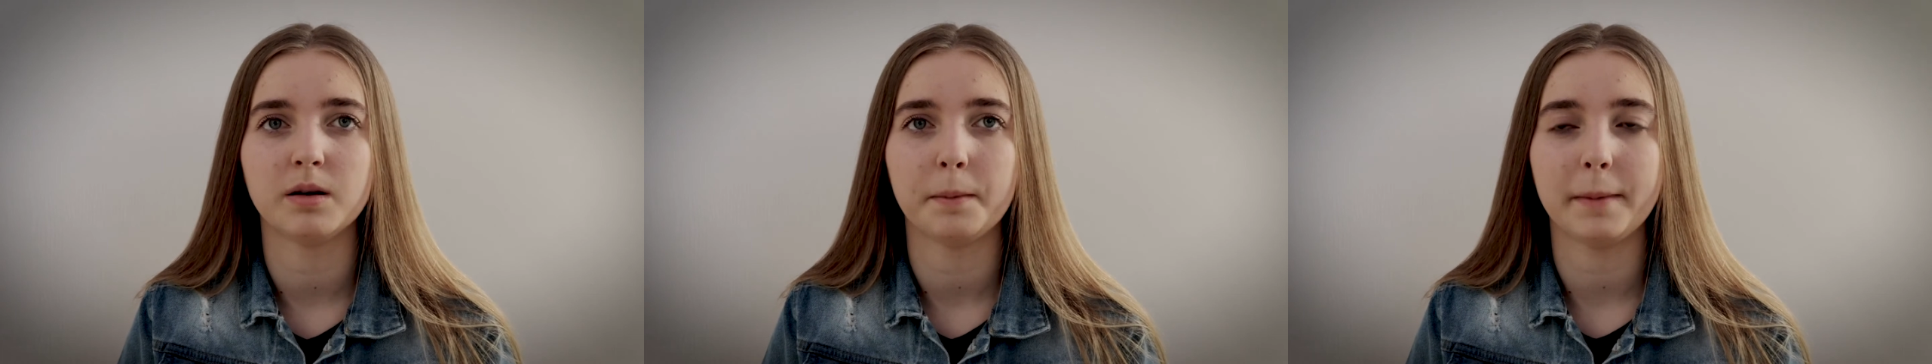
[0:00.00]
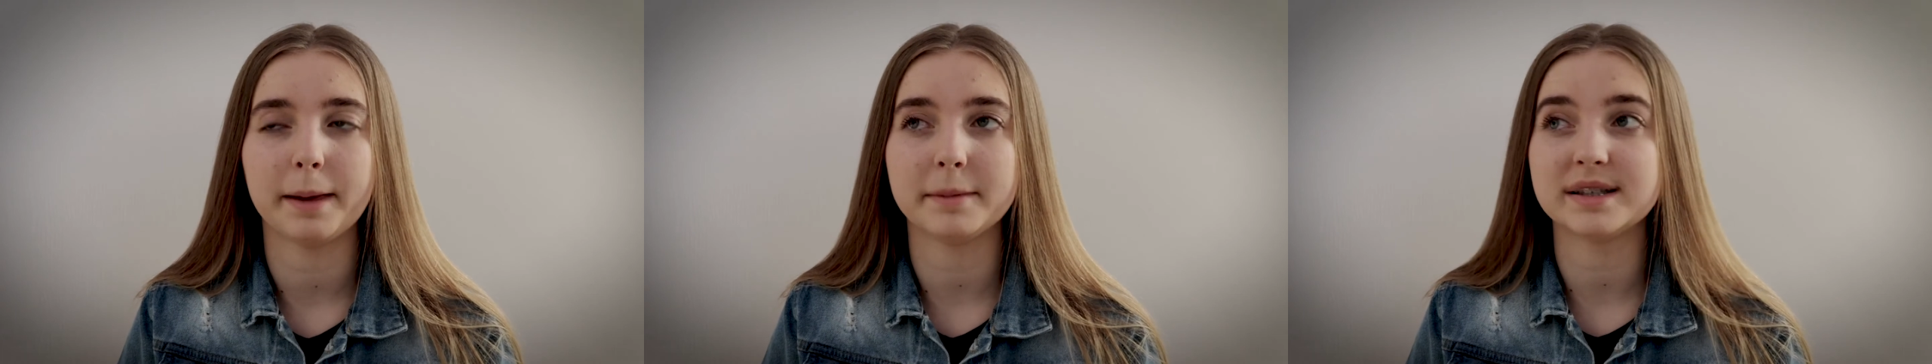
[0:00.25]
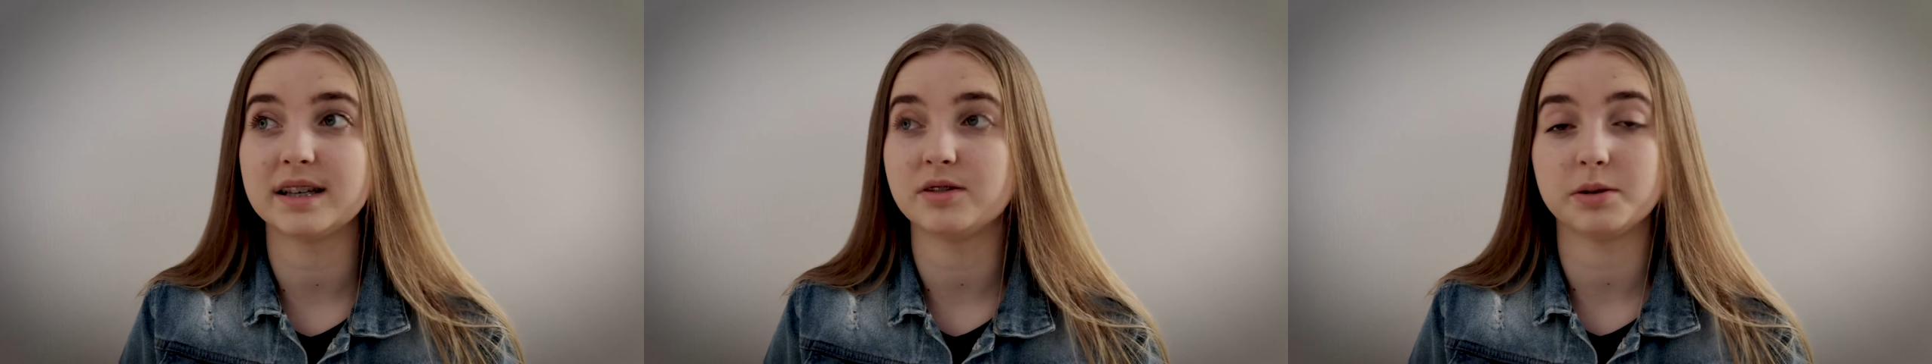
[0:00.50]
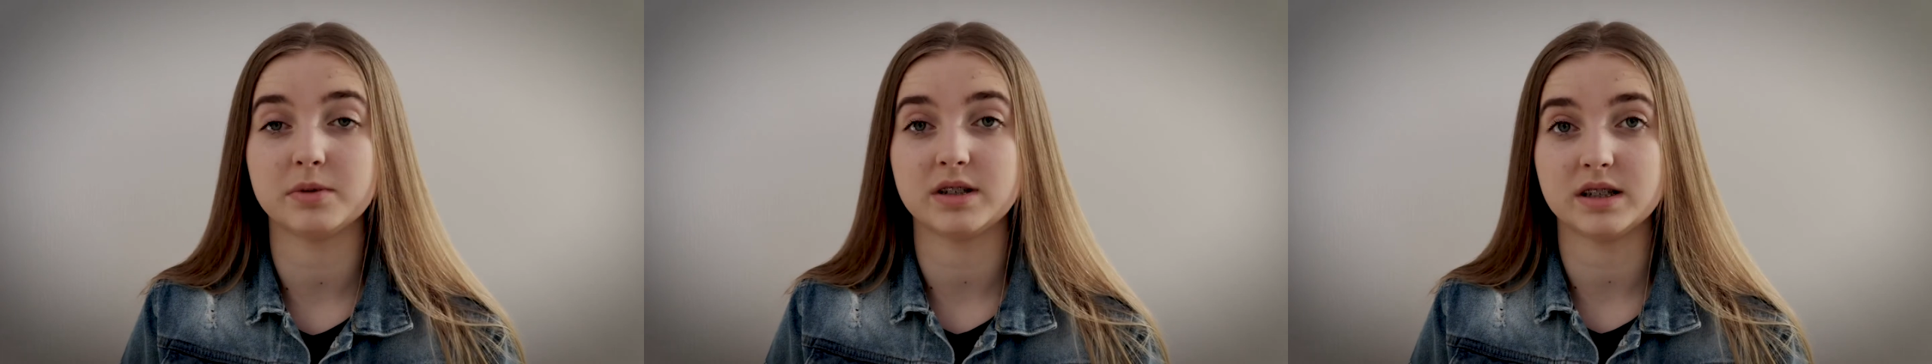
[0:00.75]
Maybe see if
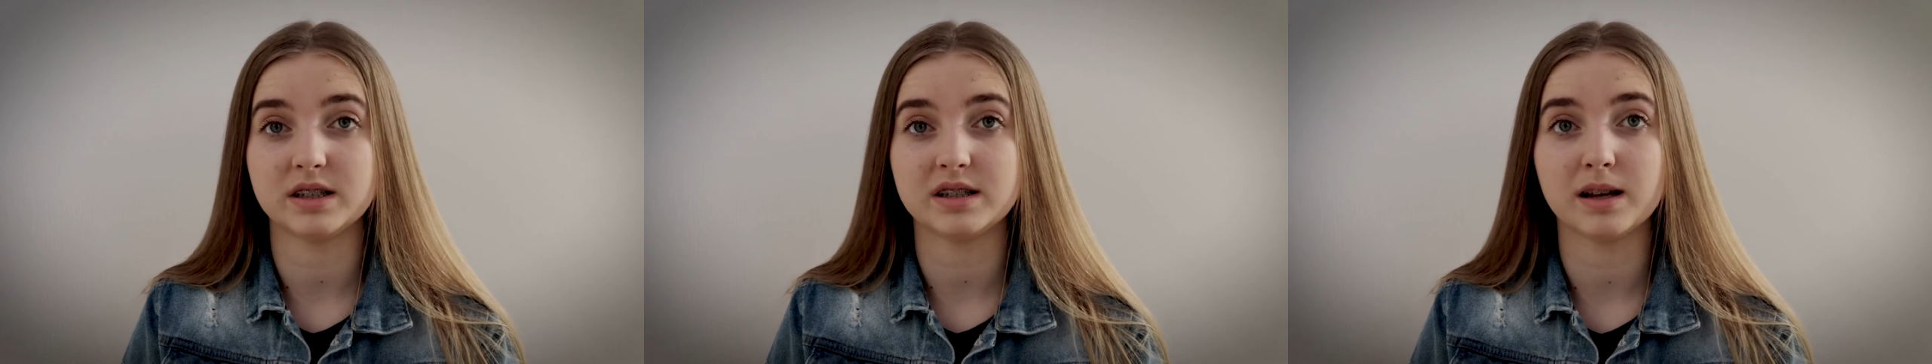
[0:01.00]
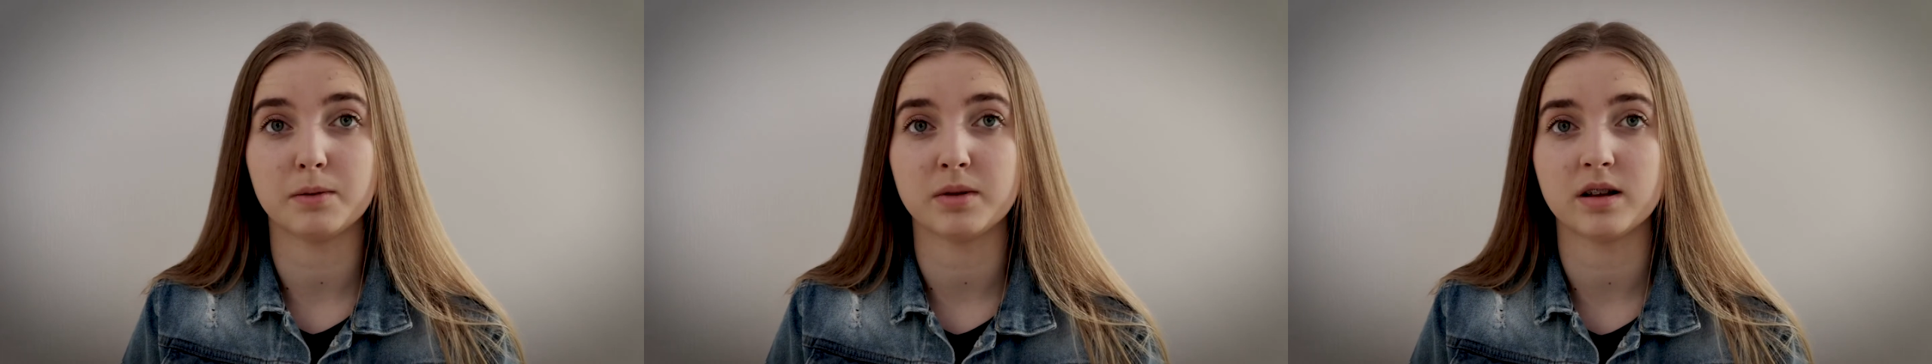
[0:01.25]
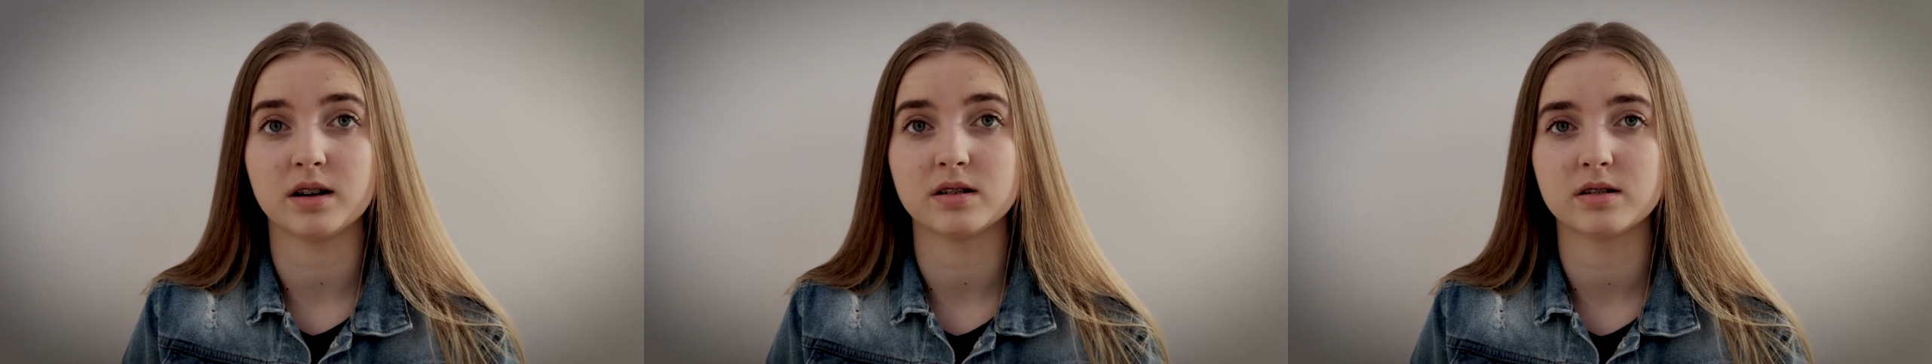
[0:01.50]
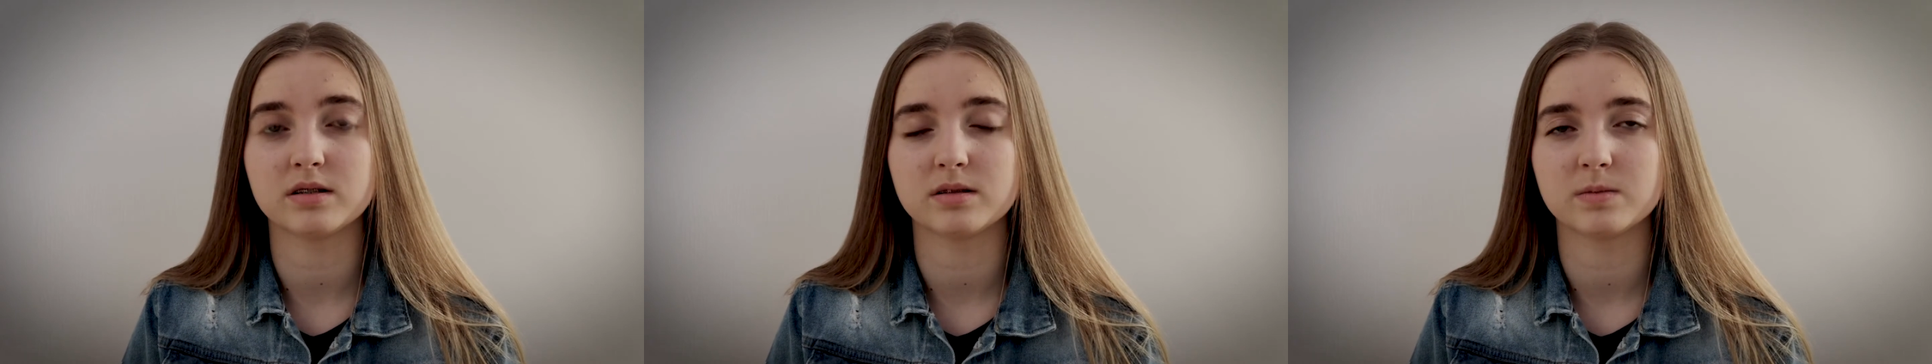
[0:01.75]
she wanted to sit with
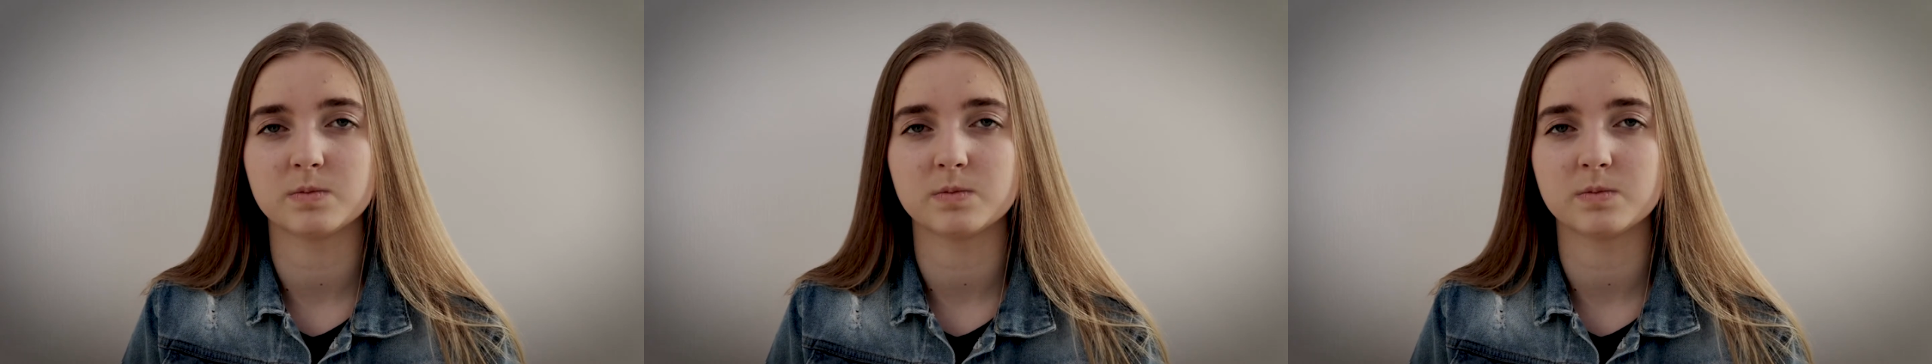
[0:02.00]
us.